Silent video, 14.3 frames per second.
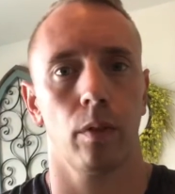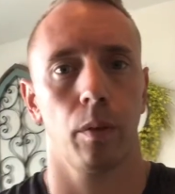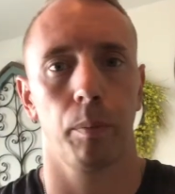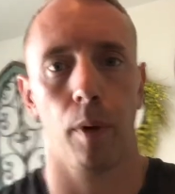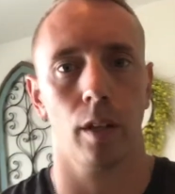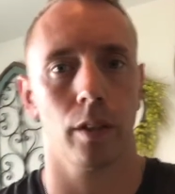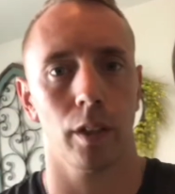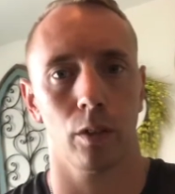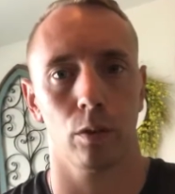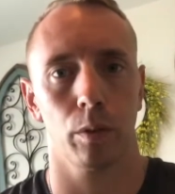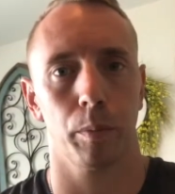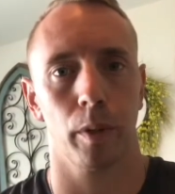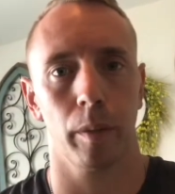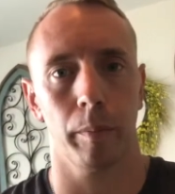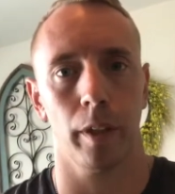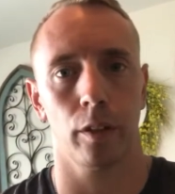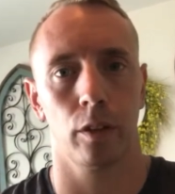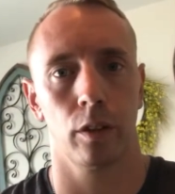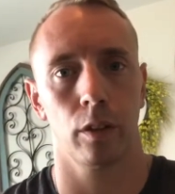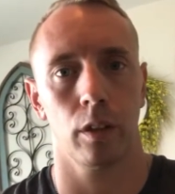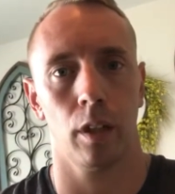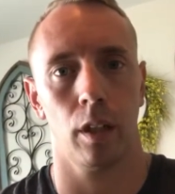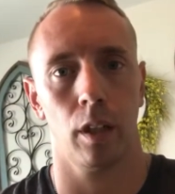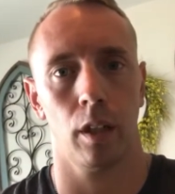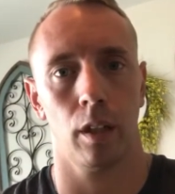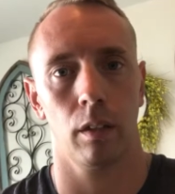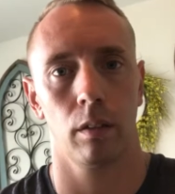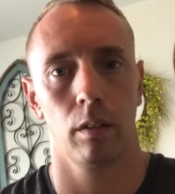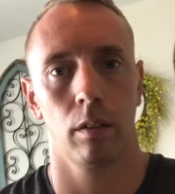process was pretty much
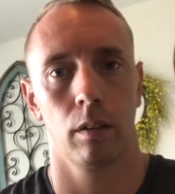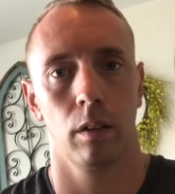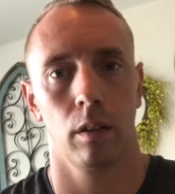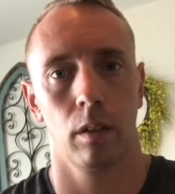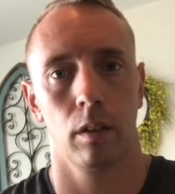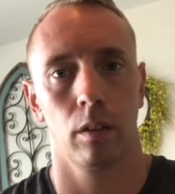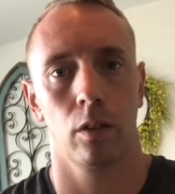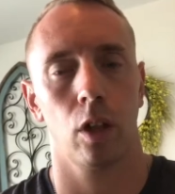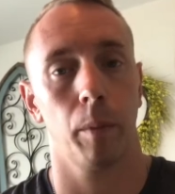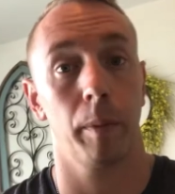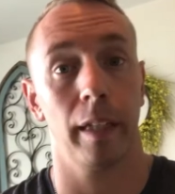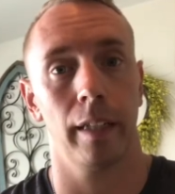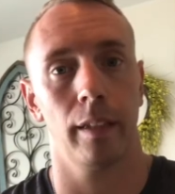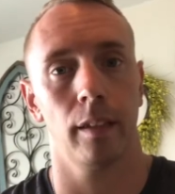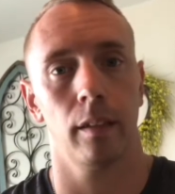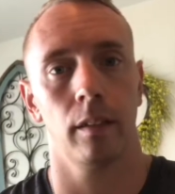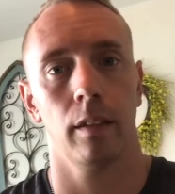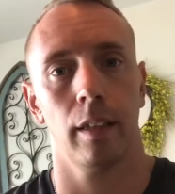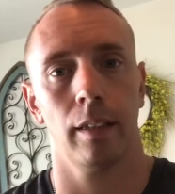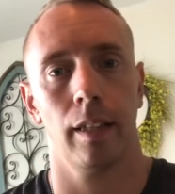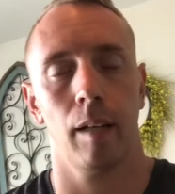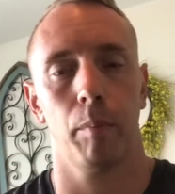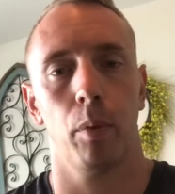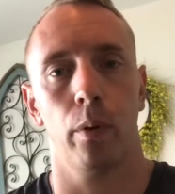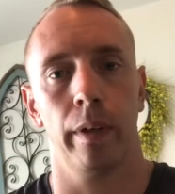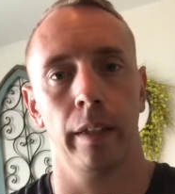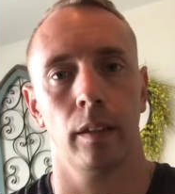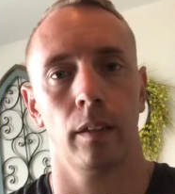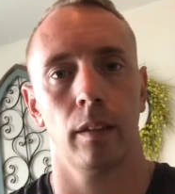terminated at that
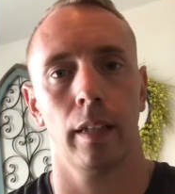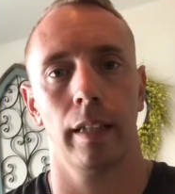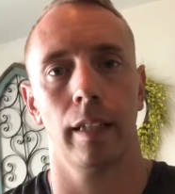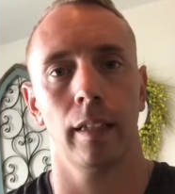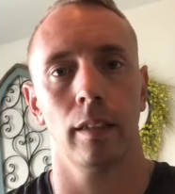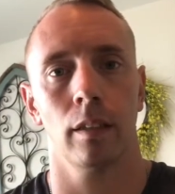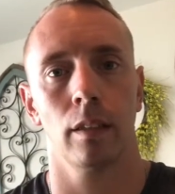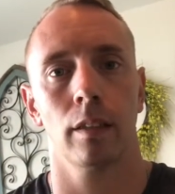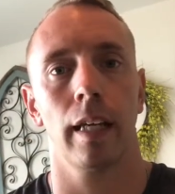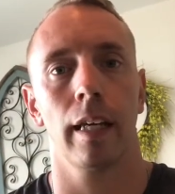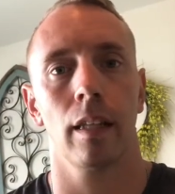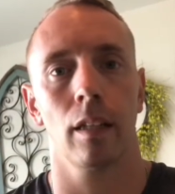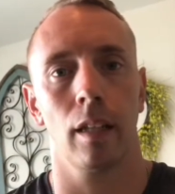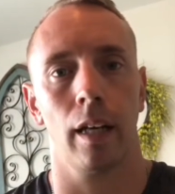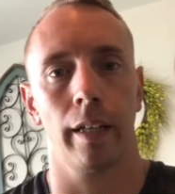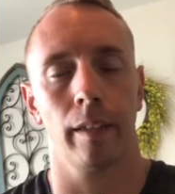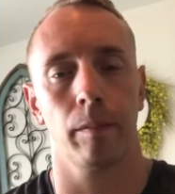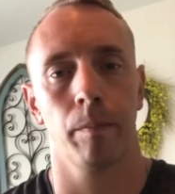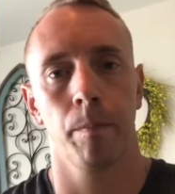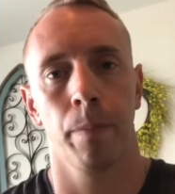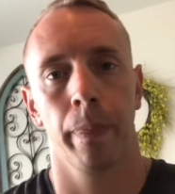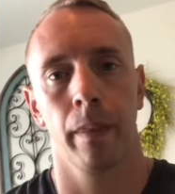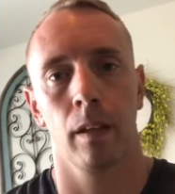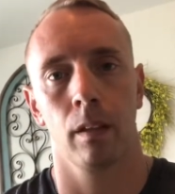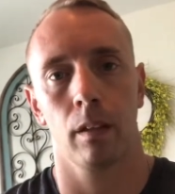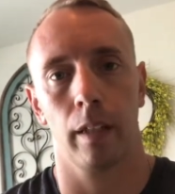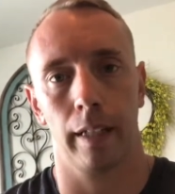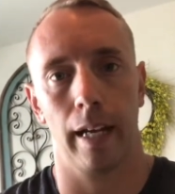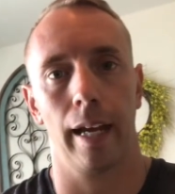point. They didn't stay the night
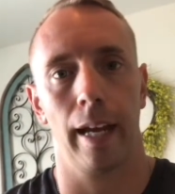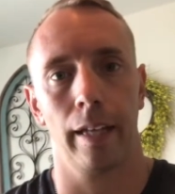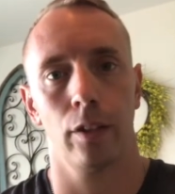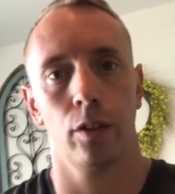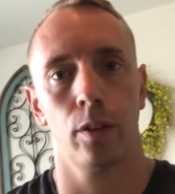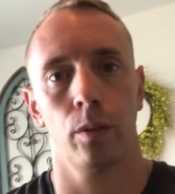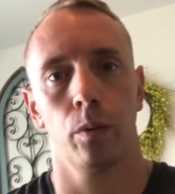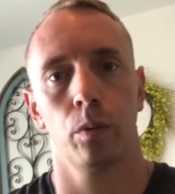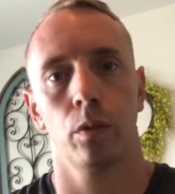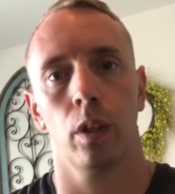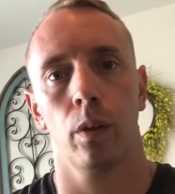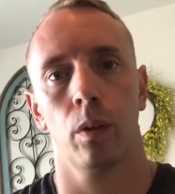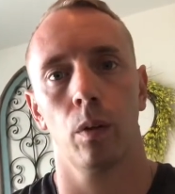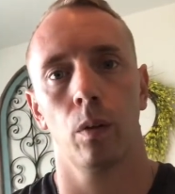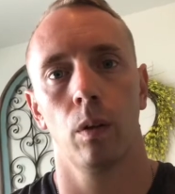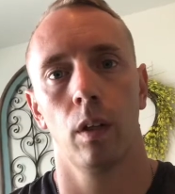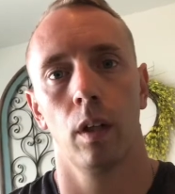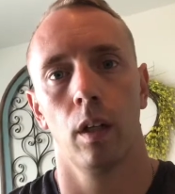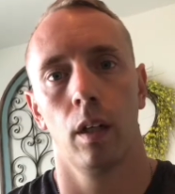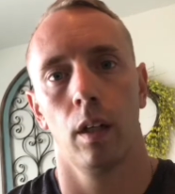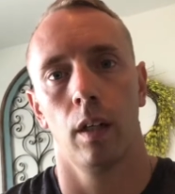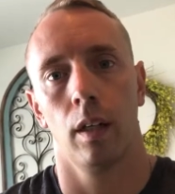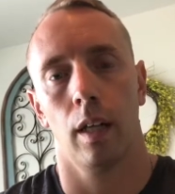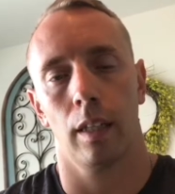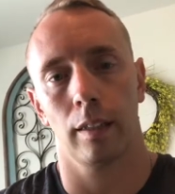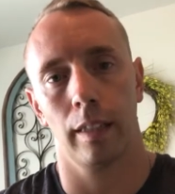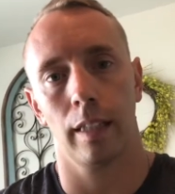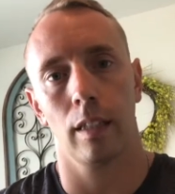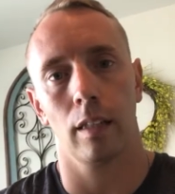like I had to. So I
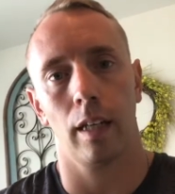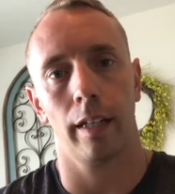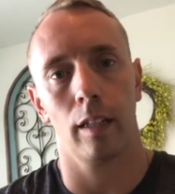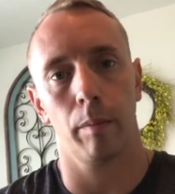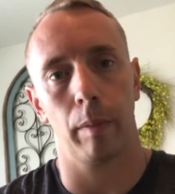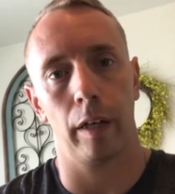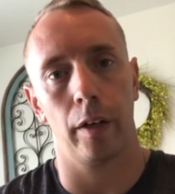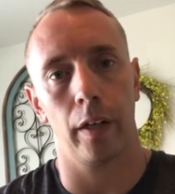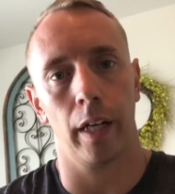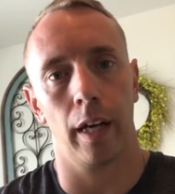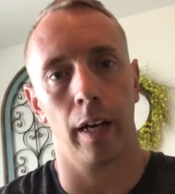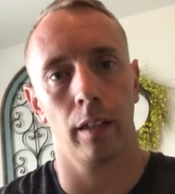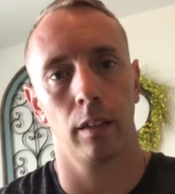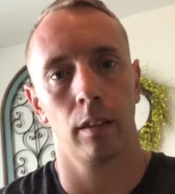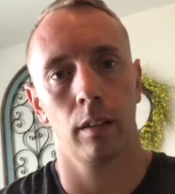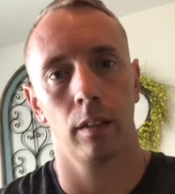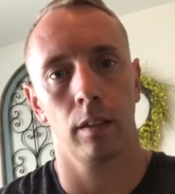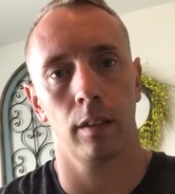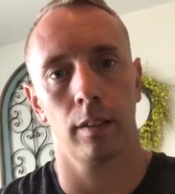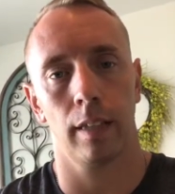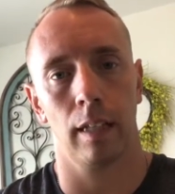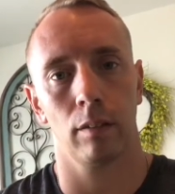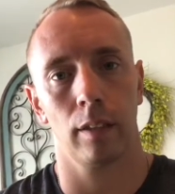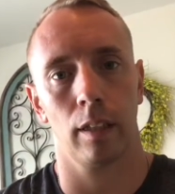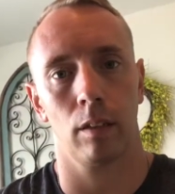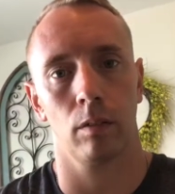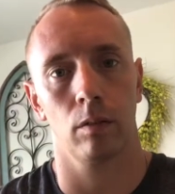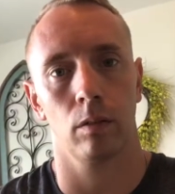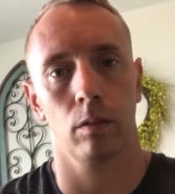stayed the night at the Marriott in
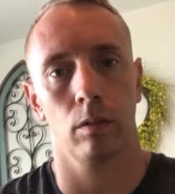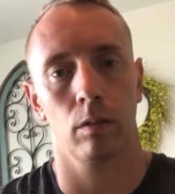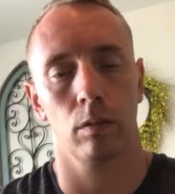downtown